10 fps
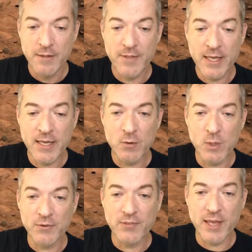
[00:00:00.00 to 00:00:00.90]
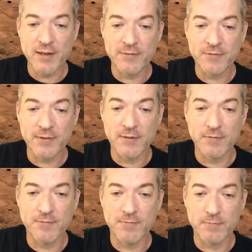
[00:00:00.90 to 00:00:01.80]
Then, once they've
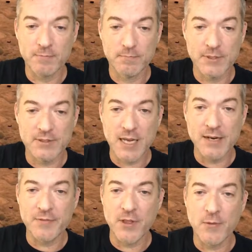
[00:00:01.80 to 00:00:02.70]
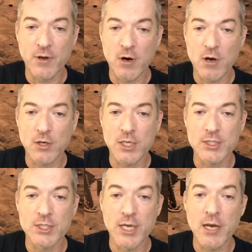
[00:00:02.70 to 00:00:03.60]
decided that they're all good
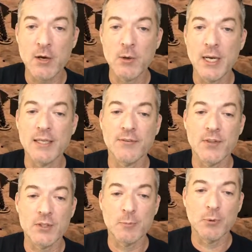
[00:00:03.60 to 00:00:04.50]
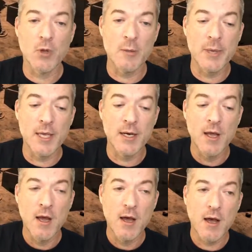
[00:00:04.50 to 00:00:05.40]
to go, it's the deployment
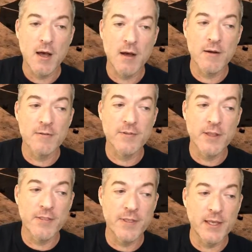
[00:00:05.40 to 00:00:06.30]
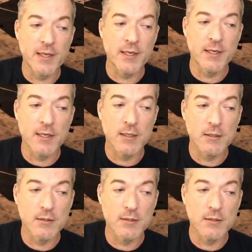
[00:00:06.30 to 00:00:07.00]
of the